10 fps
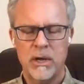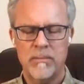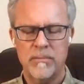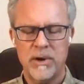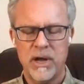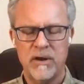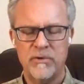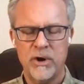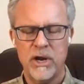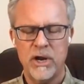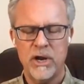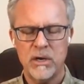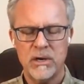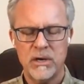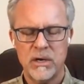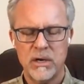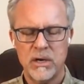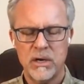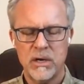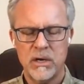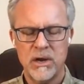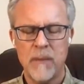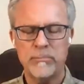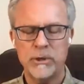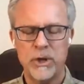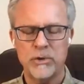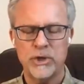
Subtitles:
kind of very up